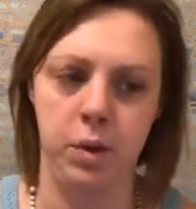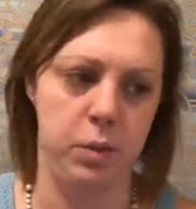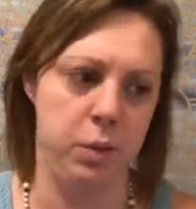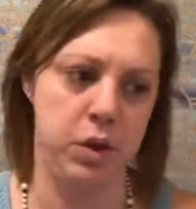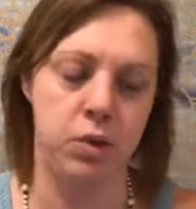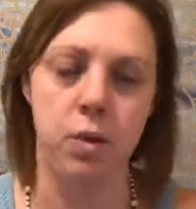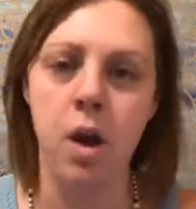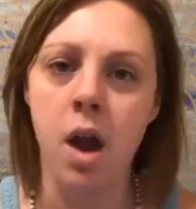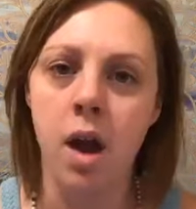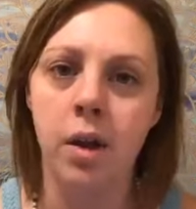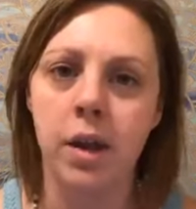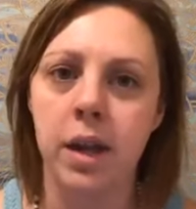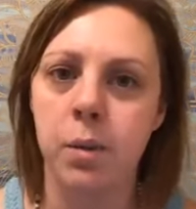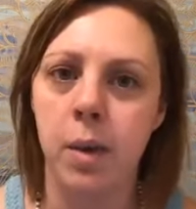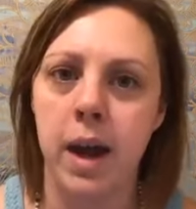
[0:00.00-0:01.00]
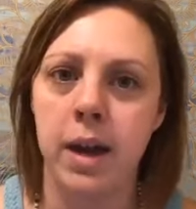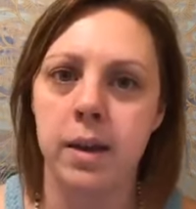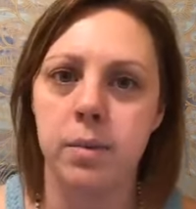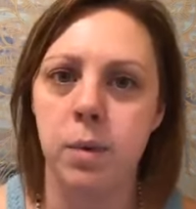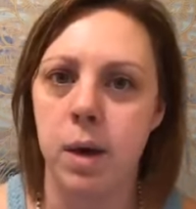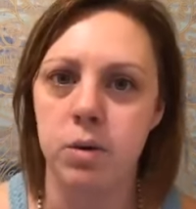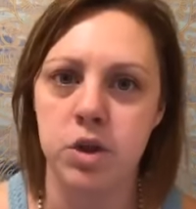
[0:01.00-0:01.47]
What's wrong? Like,
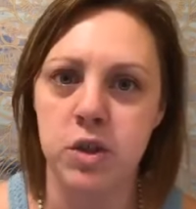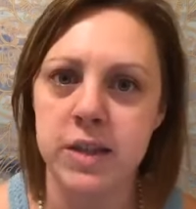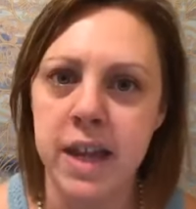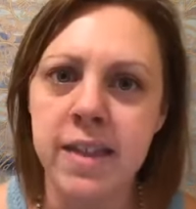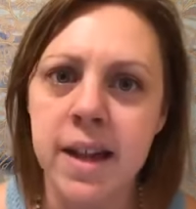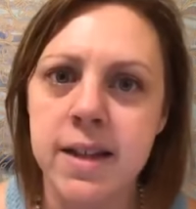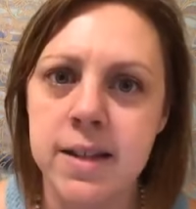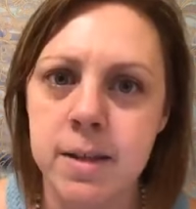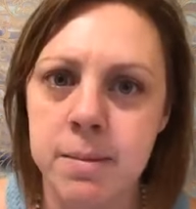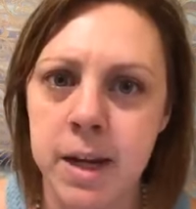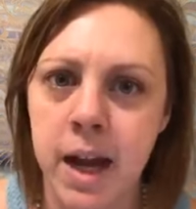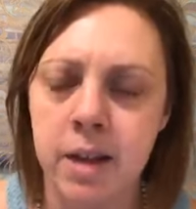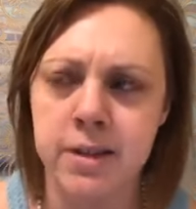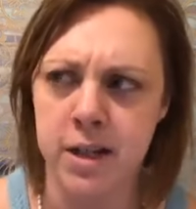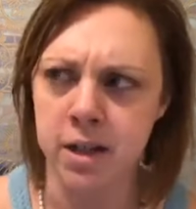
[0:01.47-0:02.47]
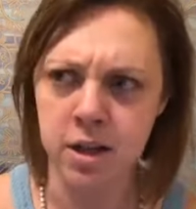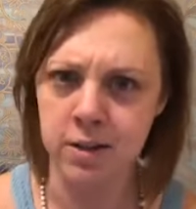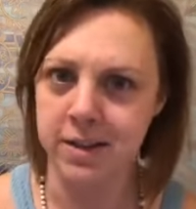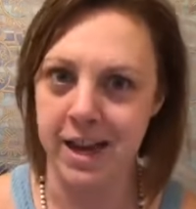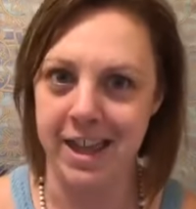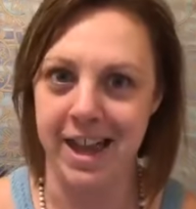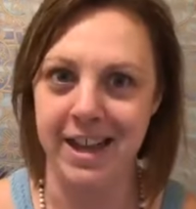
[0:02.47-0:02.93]
why would you say that to me? How dare you
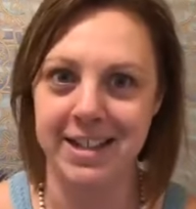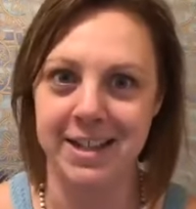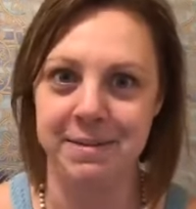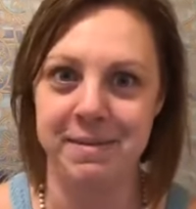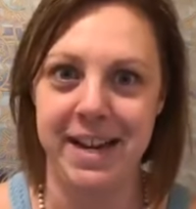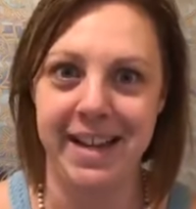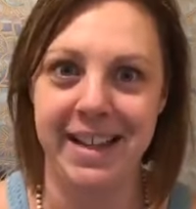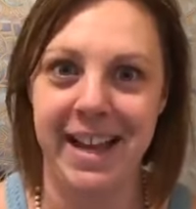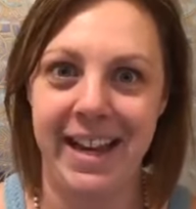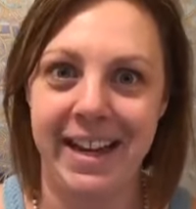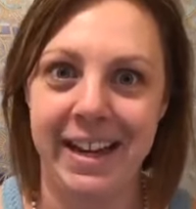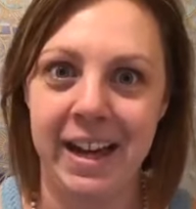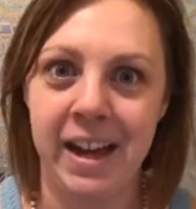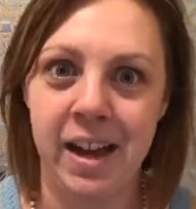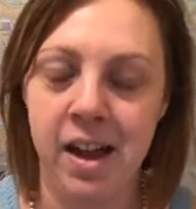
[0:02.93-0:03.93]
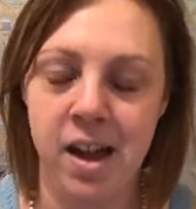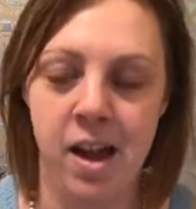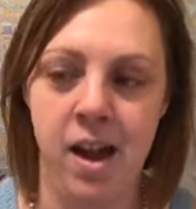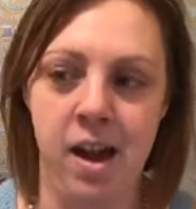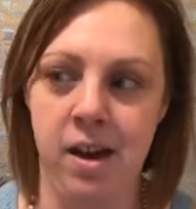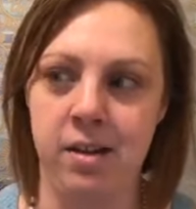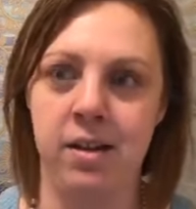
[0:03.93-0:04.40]
say that to me? Like,
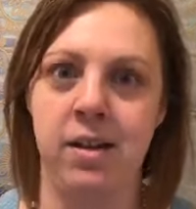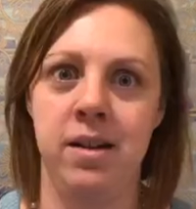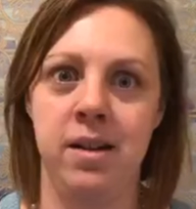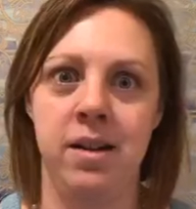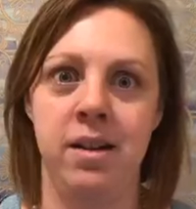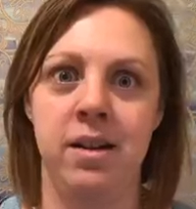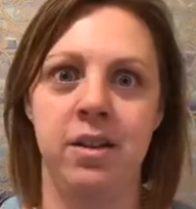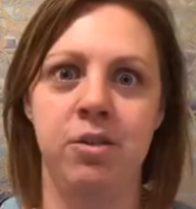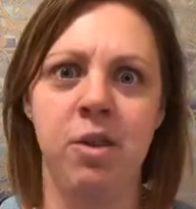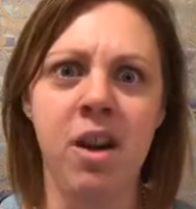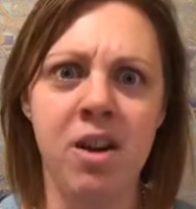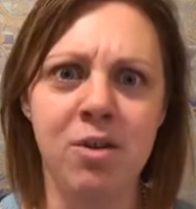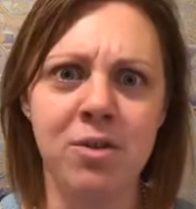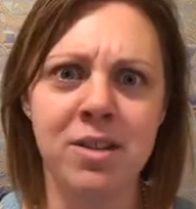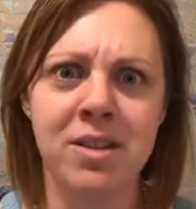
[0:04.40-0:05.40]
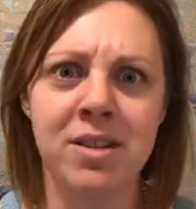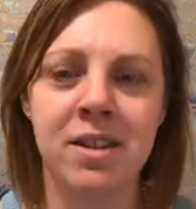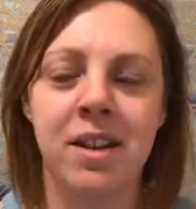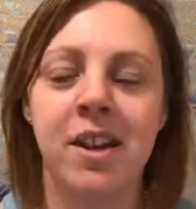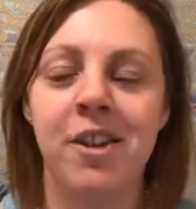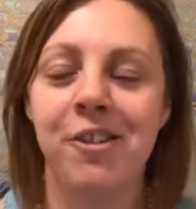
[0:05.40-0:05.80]
gross.